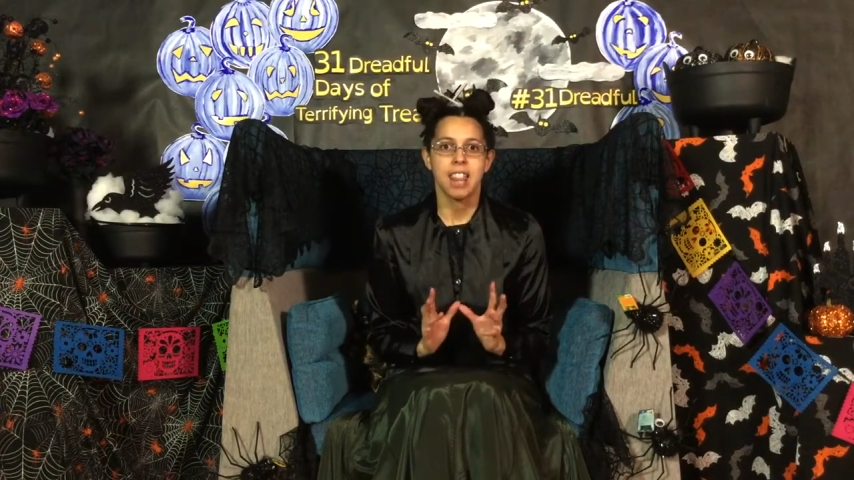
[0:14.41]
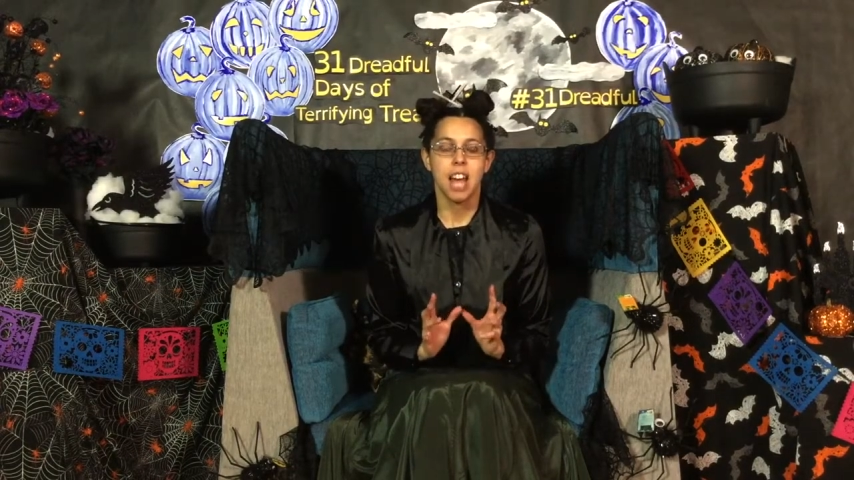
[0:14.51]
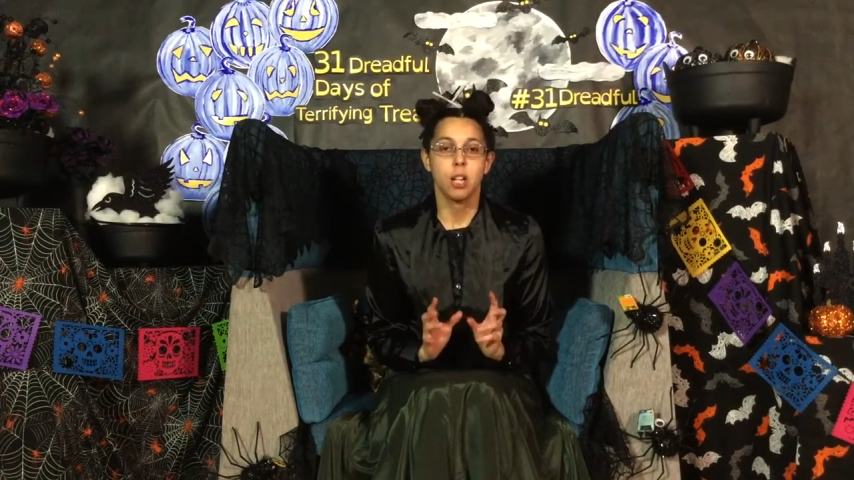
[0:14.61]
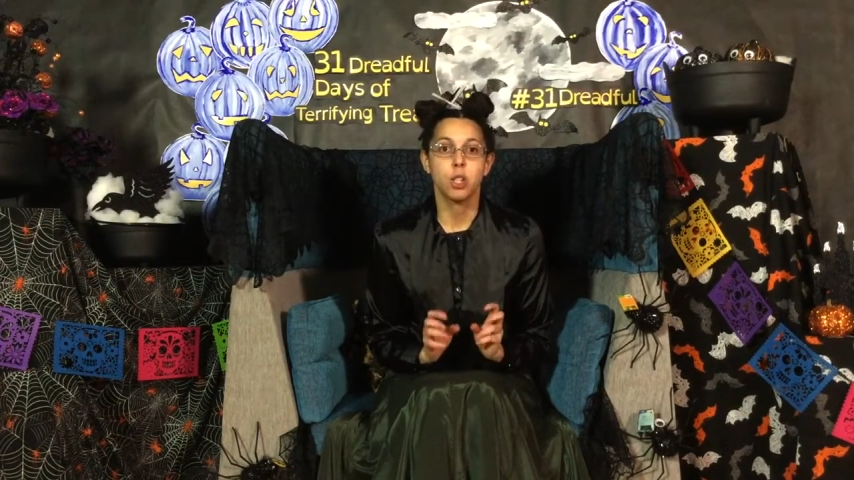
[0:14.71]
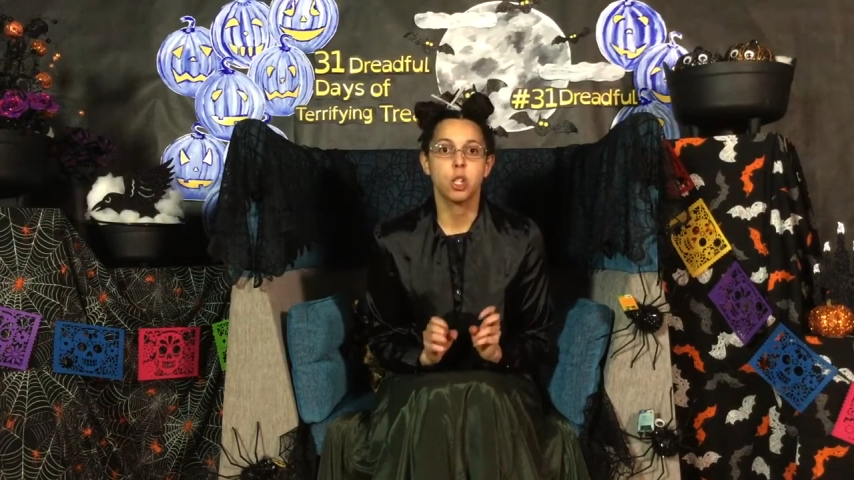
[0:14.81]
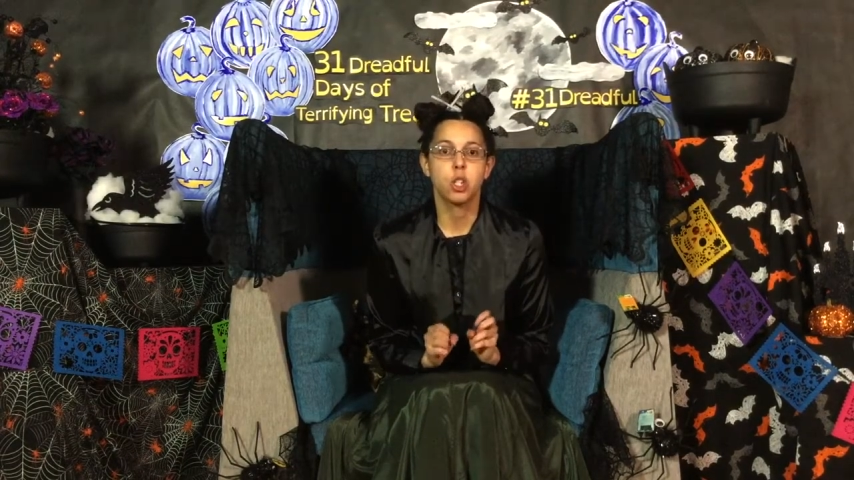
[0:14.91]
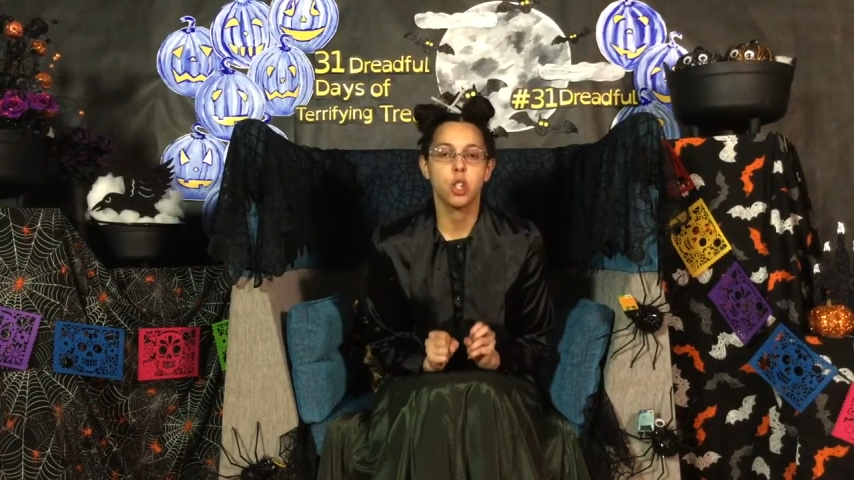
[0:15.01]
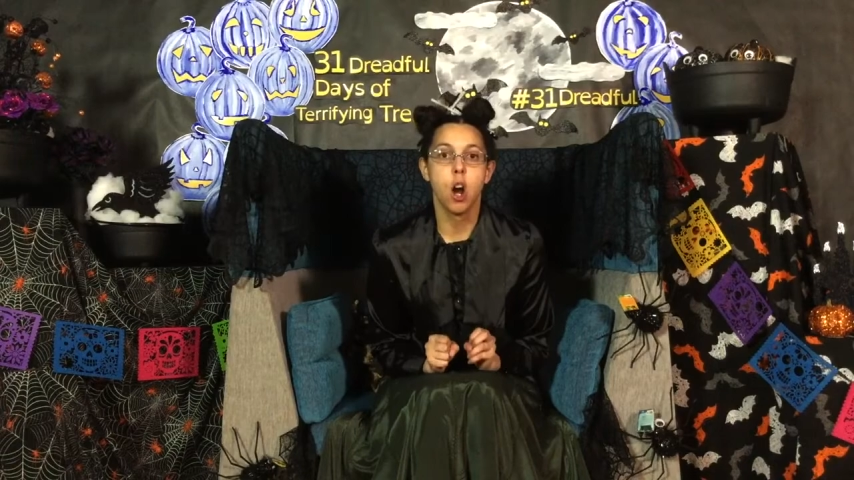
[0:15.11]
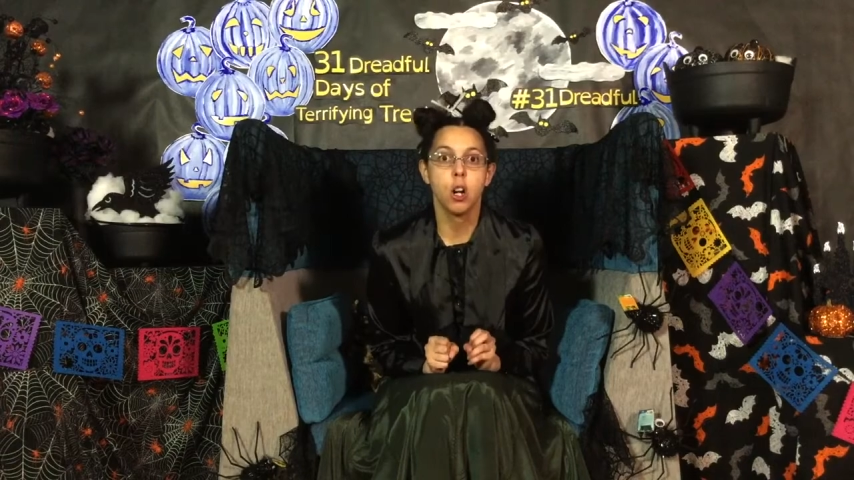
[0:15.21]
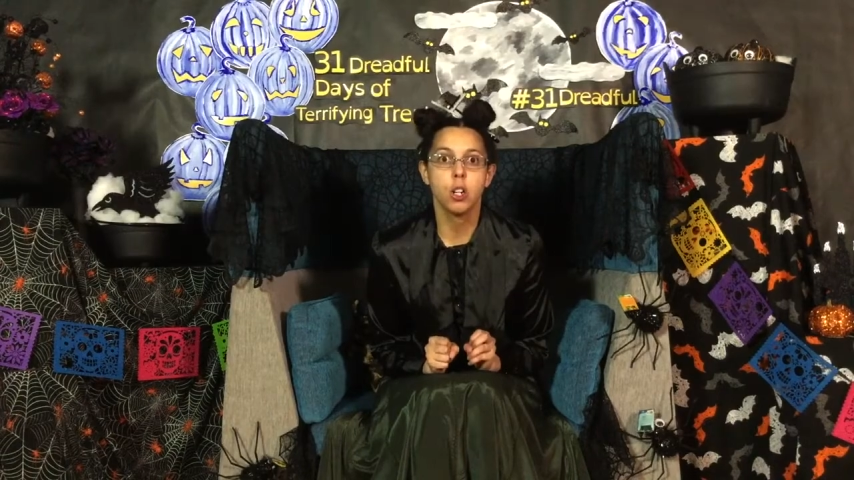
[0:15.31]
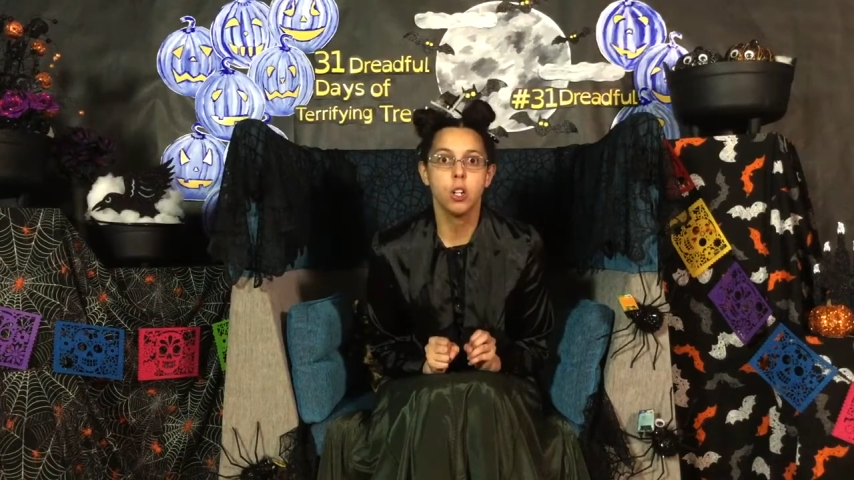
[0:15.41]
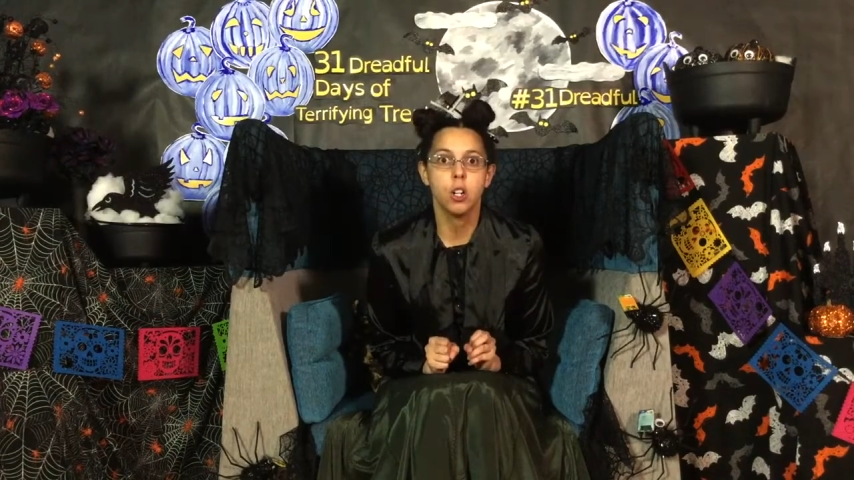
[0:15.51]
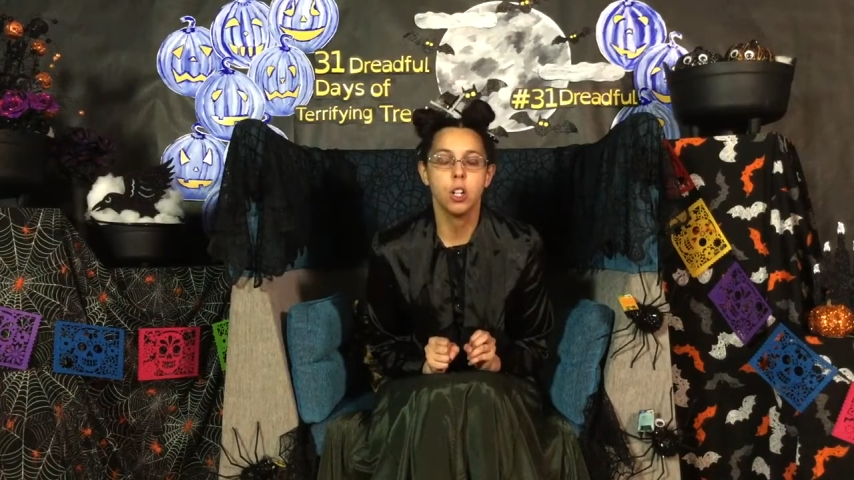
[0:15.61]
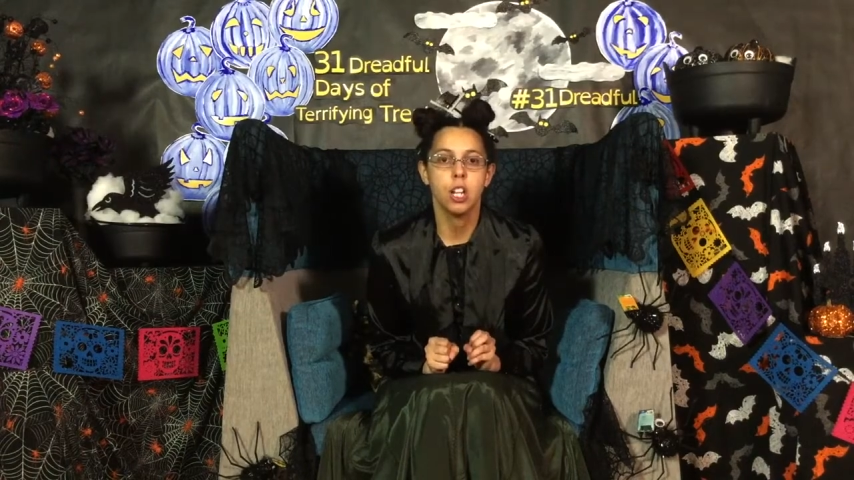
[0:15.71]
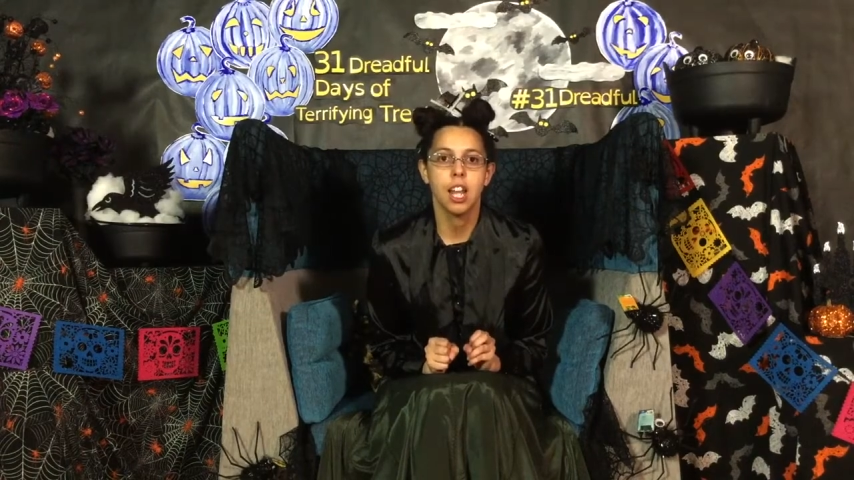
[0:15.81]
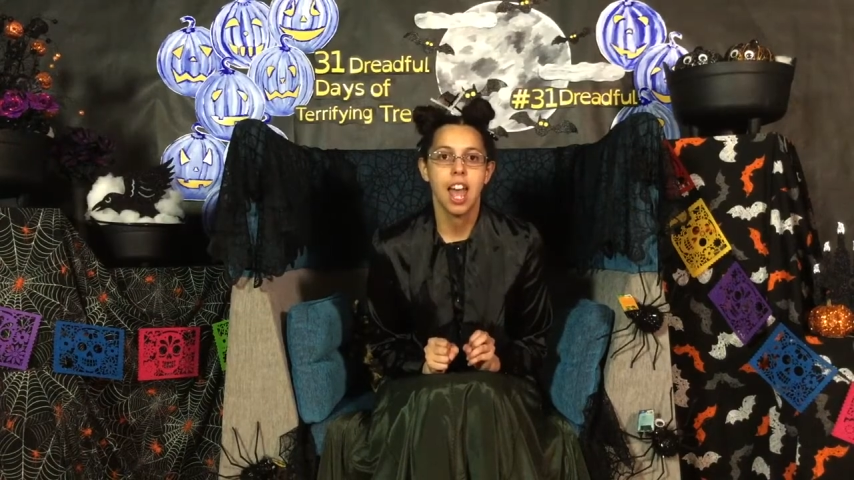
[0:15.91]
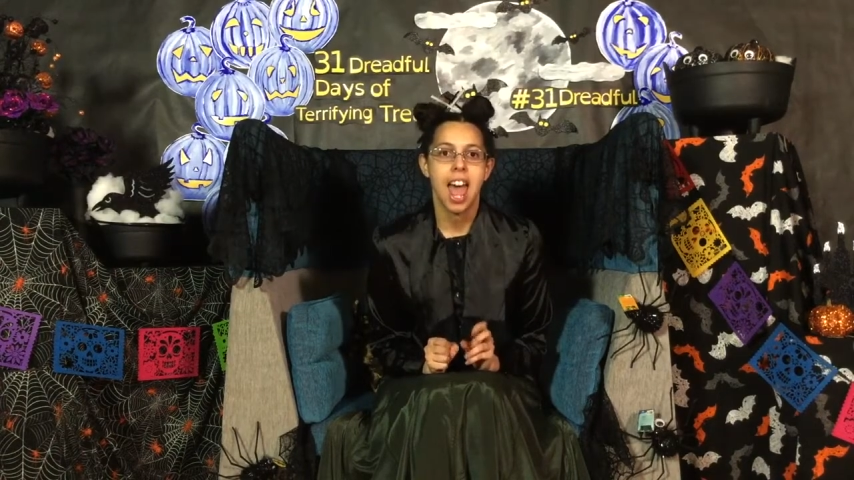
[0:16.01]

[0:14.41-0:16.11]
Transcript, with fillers: that'll startle